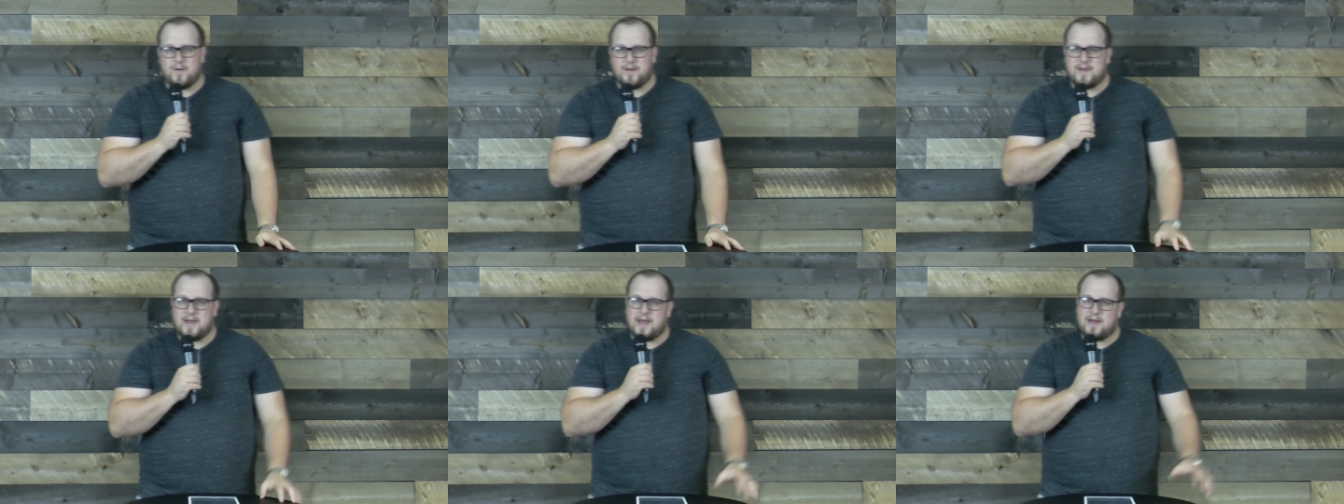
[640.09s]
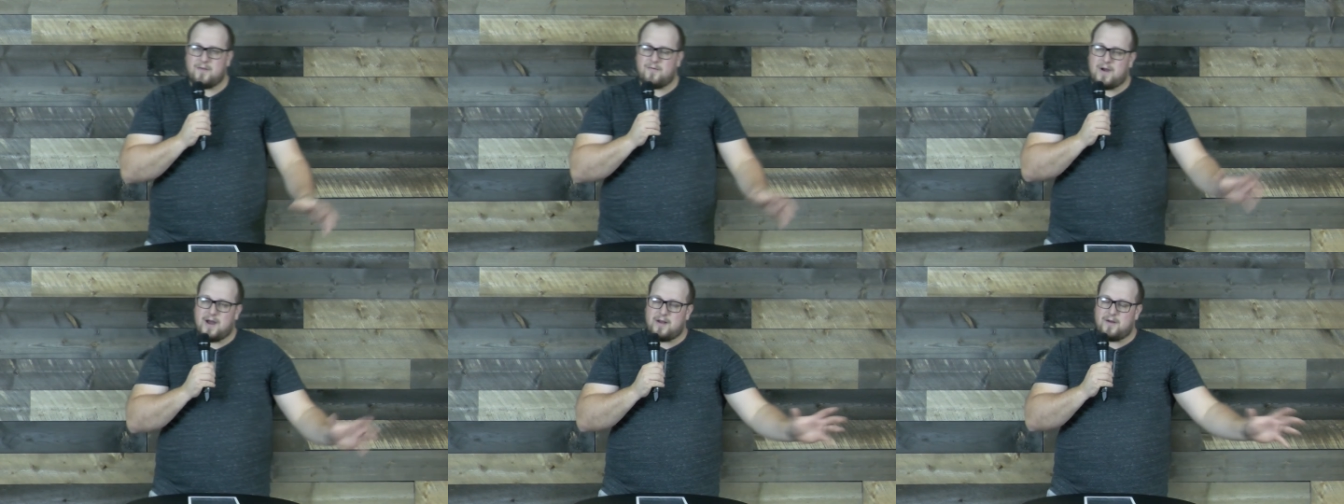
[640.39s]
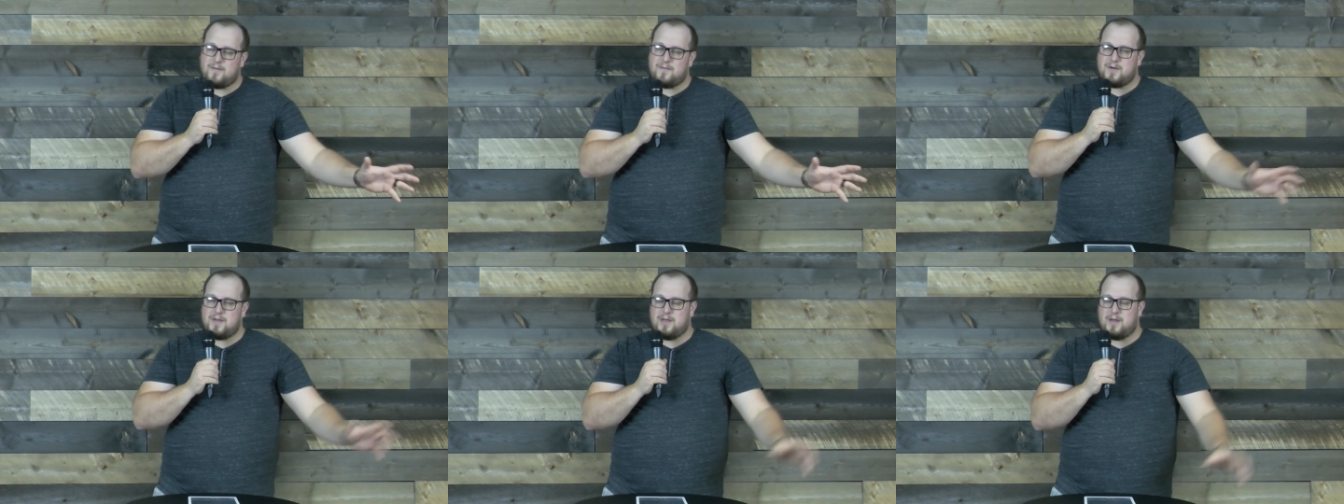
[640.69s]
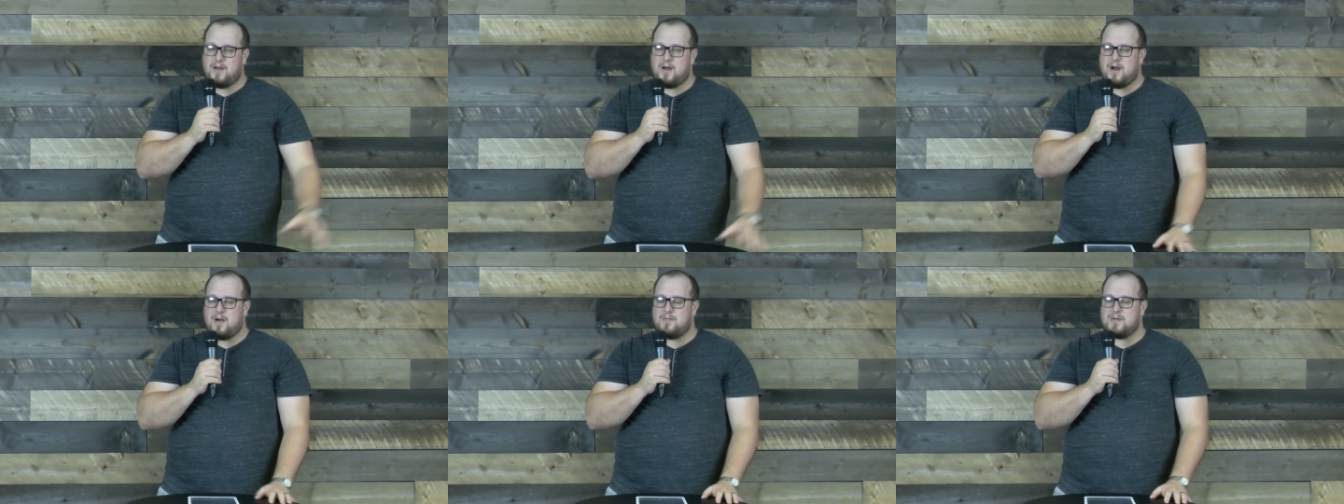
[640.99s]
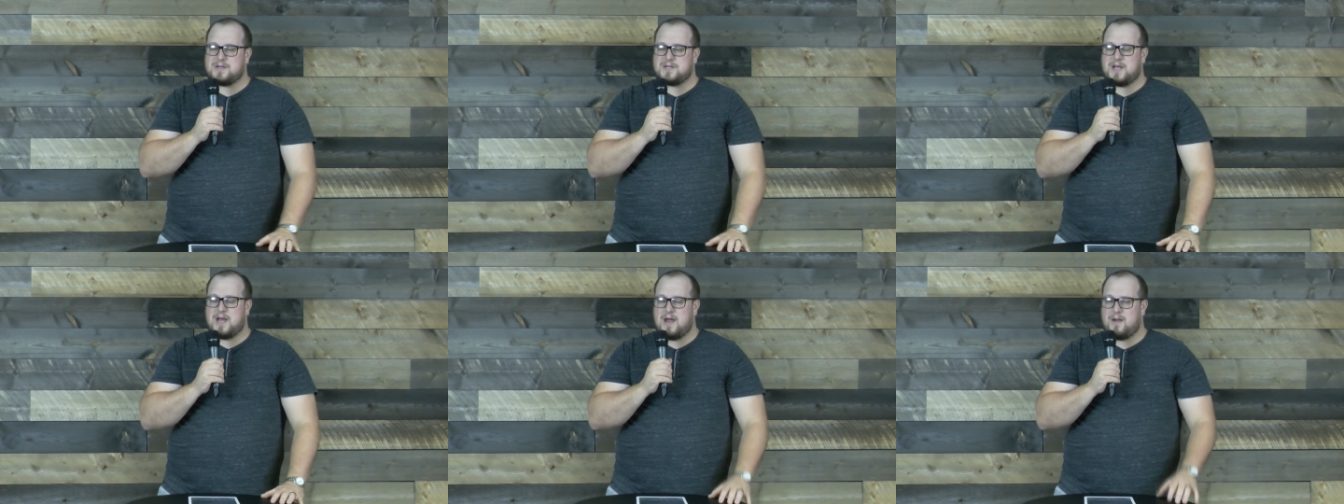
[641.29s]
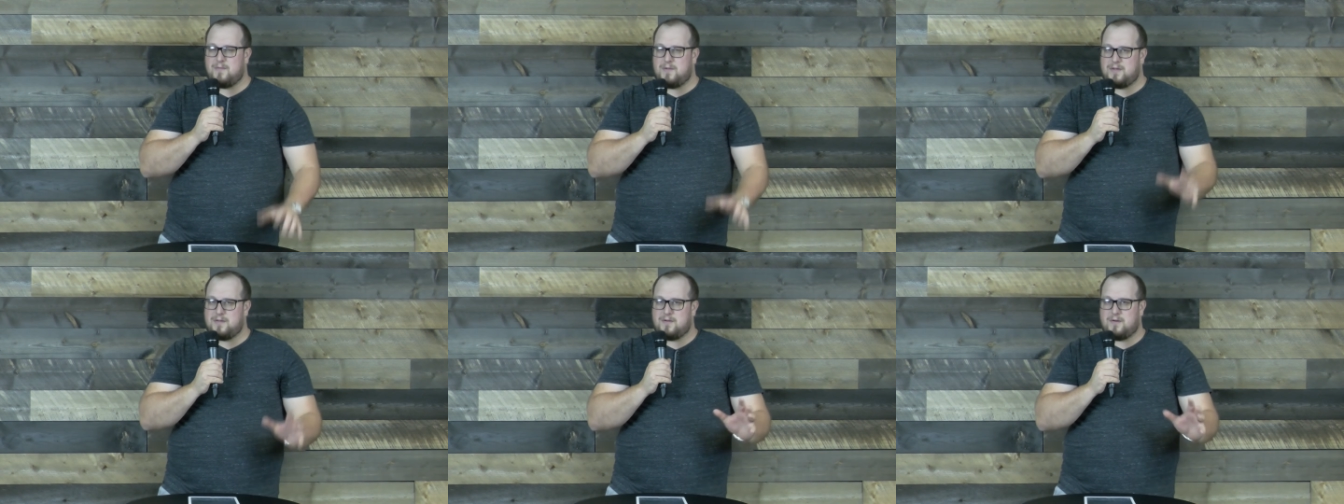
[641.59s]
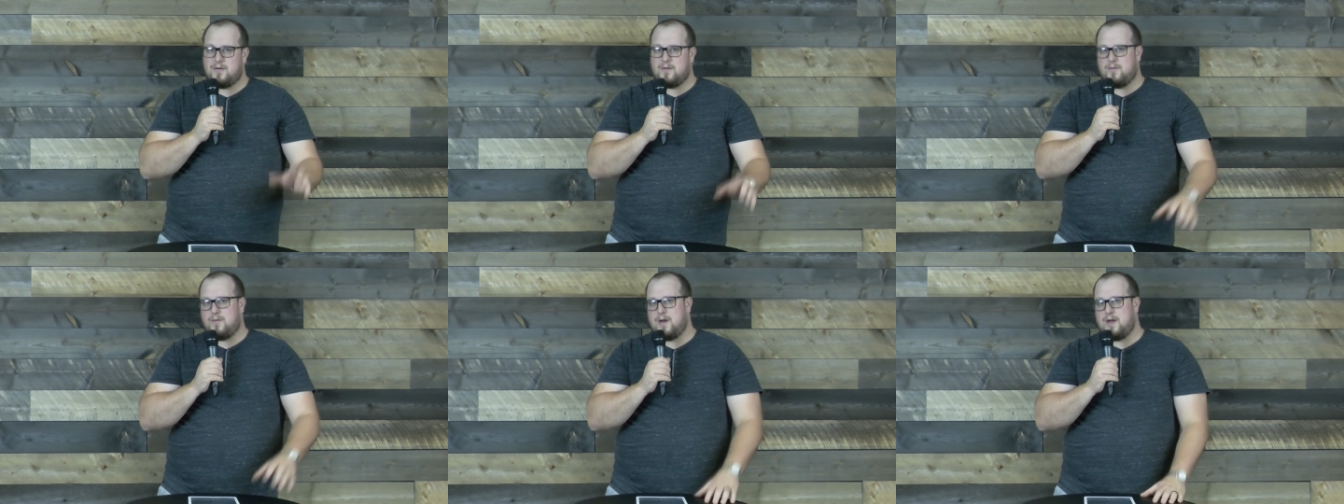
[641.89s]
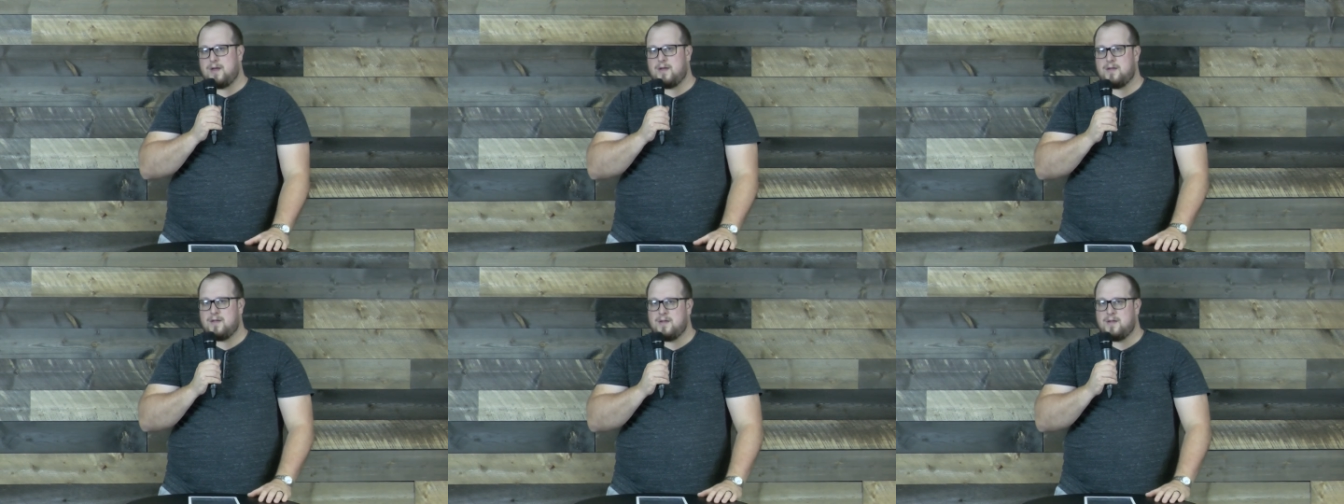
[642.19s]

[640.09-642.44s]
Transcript: We take it right over to the garbage can and we throw it away,